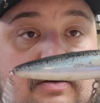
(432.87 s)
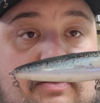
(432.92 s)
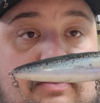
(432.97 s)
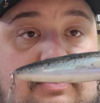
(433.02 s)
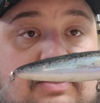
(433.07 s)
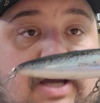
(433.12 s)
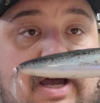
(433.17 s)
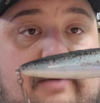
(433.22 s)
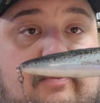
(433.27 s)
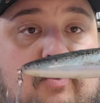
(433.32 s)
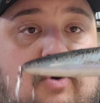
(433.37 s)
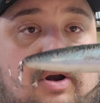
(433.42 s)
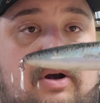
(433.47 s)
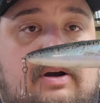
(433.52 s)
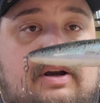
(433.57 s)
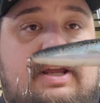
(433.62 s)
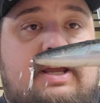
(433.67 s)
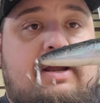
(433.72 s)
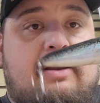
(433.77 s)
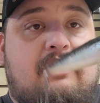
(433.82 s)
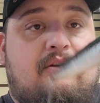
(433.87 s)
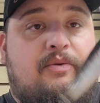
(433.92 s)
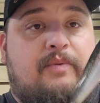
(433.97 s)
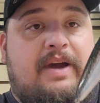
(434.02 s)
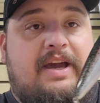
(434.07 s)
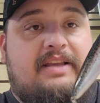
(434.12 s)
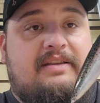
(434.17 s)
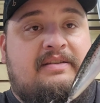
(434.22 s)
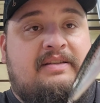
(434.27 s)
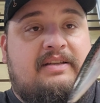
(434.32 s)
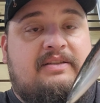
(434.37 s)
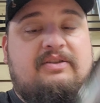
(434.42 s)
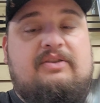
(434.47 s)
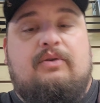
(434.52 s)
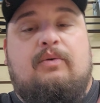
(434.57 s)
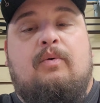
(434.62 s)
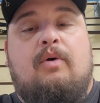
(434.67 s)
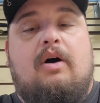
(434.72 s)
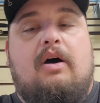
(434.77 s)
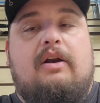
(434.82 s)
Topwater here, the way it sits in
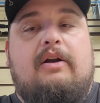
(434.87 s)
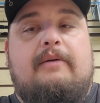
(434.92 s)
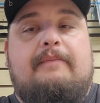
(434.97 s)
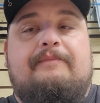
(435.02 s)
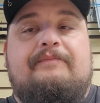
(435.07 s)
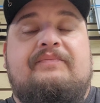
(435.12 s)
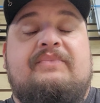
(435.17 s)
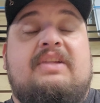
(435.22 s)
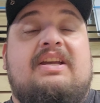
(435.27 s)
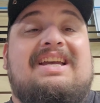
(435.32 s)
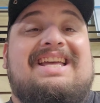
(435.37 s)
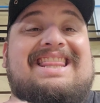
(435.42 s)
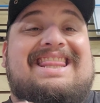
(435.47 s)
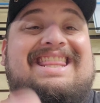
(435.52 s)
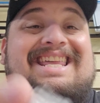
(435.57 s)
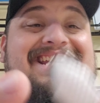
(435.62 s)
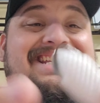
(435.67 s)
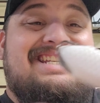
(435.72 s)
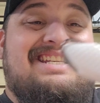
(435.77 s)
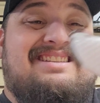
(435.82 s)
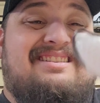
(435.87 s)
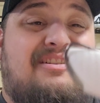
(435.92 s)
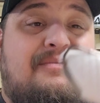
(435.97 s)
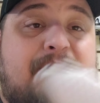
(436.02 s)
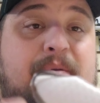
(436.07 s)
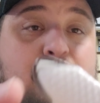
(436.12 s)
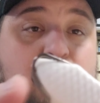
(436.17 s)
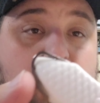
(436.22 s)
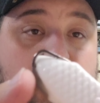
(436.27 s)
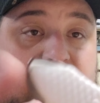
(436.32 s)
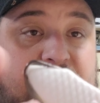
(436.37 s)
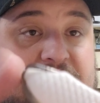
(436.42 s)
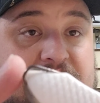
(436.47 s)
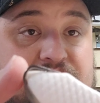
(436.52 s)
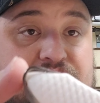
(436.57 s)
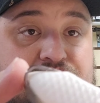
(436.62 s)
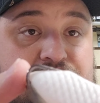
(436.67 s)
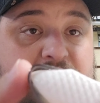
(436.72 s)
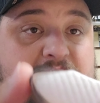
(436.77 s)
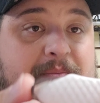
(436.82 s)
the water. This is a little bit more of an
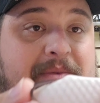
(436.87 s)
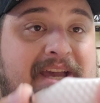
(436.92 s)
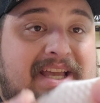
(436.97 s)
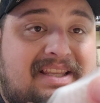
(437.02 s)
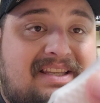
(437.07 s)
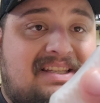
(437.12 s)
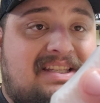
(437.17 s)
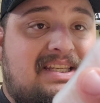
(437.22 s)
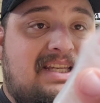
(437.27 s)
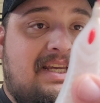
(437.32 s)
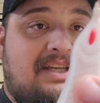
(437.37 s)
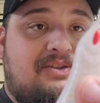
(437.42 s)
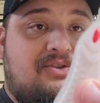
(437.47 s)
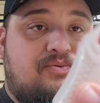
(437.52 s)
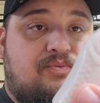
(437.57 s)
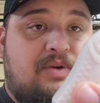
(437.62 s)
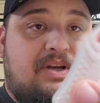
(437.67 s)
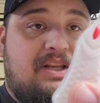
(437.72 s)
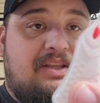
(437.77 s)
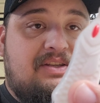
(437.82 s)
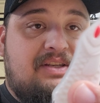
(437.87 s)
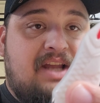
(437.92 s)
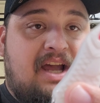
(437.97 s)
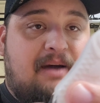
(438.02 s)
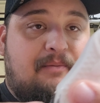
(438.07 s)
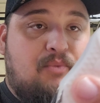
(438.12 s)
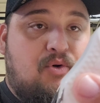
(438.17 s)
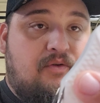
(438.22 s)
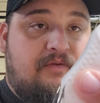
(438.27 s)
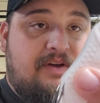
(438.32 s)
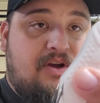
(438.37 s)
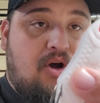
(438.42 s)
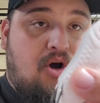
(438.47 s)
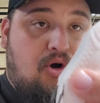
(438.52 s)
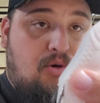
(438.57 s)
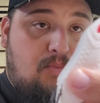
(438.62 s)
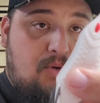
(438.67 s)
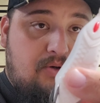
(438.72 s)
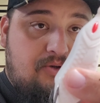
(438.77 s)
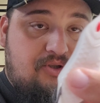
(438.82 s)
extreme. It sits when it's not moving,
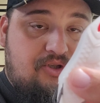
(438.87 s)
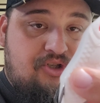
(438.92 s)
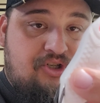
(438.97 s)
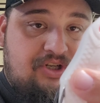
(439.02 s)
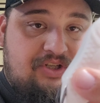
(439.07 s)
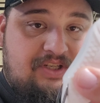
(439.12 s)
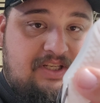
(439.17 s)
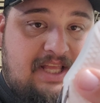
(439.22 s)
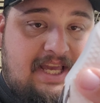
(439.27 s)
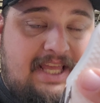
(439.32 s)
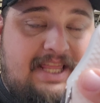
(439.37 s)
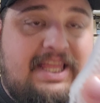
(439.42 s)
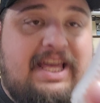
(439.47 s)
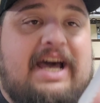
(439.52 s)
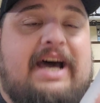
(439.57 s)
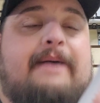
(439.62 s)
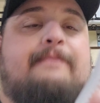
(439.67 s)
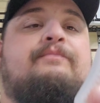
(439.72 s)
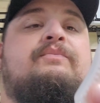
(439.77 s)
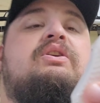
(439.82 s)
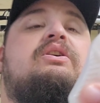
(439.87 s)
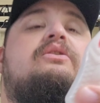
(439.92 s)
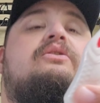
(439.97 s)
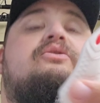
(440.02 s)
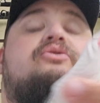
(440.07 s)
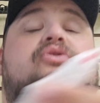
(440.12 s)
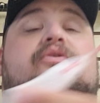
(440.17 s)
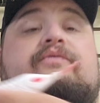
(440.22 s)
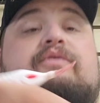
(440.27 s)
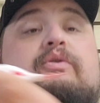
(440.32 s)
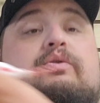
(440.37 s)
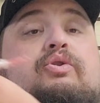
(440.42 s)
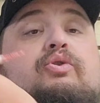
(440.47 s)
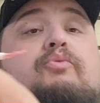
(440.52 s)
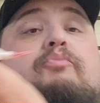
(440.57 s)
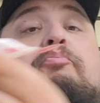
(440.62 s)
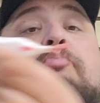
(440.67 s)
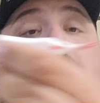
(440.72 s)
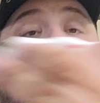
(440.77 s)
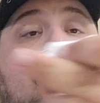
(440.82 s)
almost just like that. So if you
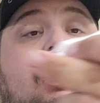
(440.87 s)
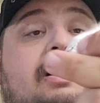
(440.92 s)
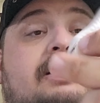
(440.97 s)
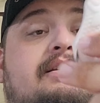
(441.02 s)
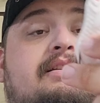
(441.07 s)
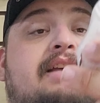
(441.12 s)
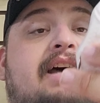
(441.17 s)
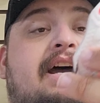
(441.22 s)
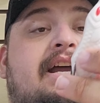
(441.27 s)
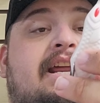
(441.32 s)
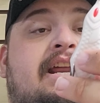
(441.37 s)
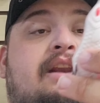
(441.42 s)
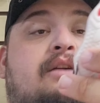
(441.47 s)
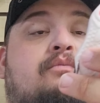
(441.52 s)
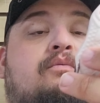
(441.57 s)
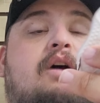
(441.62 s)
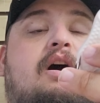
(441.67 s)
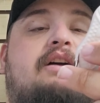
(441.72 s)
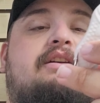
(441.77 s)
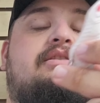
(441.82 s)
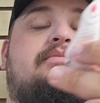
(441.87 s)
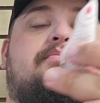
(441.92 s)
do pause that and it rocks